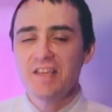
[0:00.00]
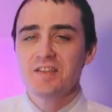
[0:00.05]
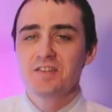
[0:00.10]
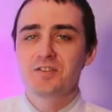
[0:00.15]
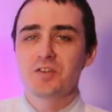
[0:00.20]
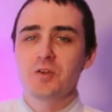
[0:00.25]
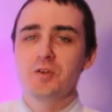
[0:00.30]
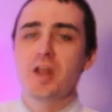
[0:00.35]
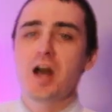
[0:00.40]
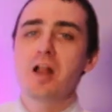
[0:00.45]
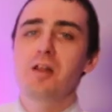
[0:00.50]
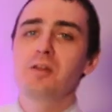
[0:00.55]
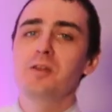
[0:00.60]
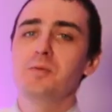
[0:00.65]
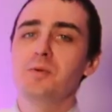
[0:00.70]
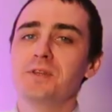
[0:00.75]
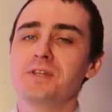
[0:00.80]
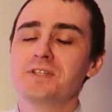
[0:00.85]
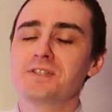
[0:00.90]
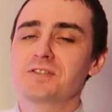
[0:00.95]
So not
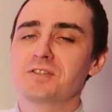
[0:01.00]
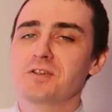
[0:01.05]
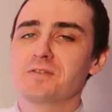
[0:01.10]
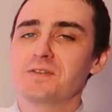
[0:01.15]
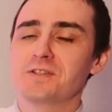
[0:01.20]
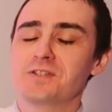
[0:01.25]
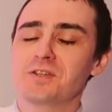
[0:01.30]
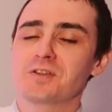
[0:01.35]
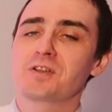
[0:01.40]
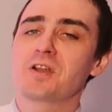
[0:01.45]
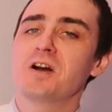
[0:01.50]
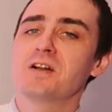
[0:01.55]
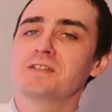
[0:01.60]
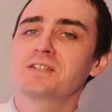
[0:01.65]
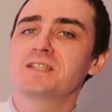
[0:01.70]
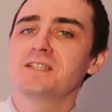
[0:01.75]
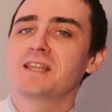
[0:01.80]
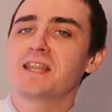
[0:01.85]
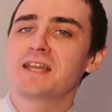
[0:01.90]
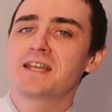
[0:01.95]
only will this serve as your
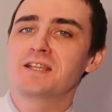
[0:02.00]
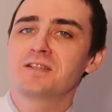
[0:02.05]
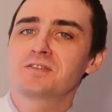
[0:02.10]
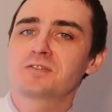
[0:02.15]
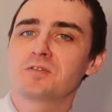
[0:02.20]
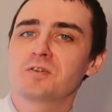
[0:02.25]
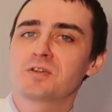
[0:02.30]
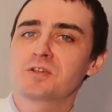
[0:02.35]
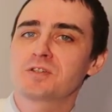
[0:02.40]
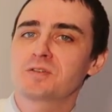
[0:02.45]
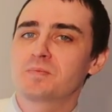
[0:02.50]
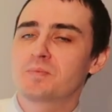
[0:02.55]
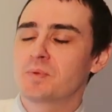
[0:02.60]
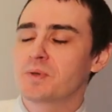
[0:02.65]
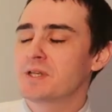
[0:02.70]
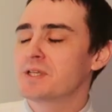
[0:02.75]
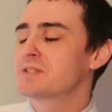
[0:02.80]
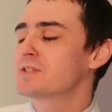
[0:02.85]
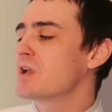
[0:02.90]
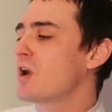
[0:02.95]
constant lighting source,
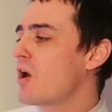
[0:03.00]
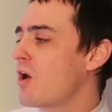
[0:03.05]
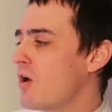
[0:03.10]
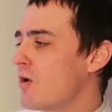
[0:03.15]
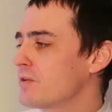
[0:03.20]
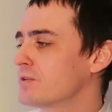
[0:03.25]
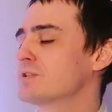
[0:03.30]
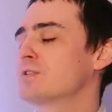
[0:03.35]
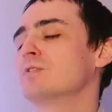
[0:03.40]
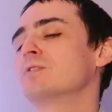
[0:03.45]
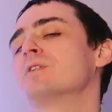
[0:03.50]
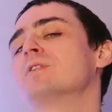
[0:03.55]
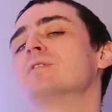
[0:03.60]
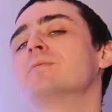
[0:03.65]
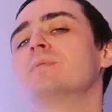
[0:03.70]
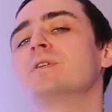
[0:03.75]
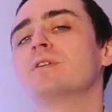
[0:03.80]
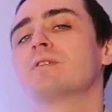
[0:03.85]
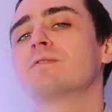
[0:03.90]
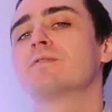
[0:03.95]
but it's also
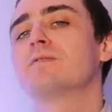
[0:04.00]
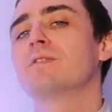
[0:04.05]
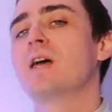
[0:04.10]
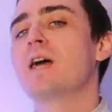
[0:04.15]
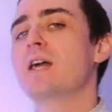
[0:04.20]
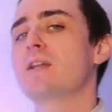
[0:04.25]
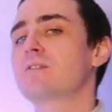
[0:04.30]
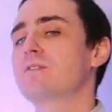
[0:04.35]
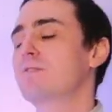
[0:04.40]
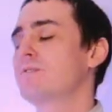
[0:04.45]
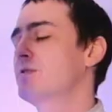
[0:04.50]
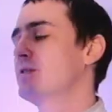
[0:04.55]
gonna be your flash.